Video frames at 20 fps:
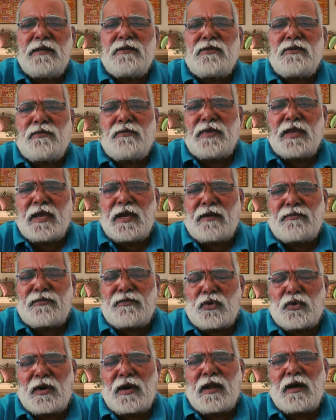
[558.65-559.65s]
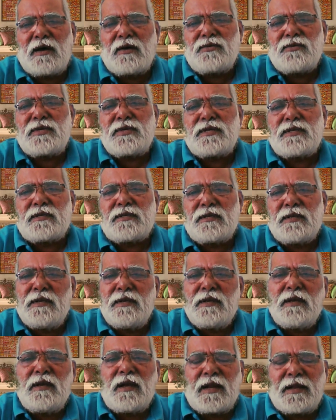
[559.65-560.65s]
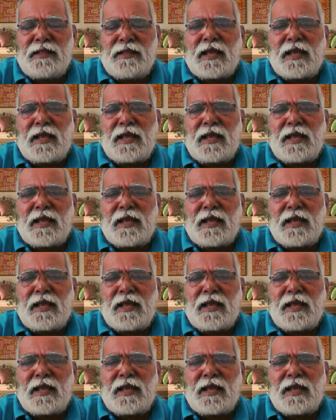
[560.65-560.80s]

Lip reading: So we have 12 houses, and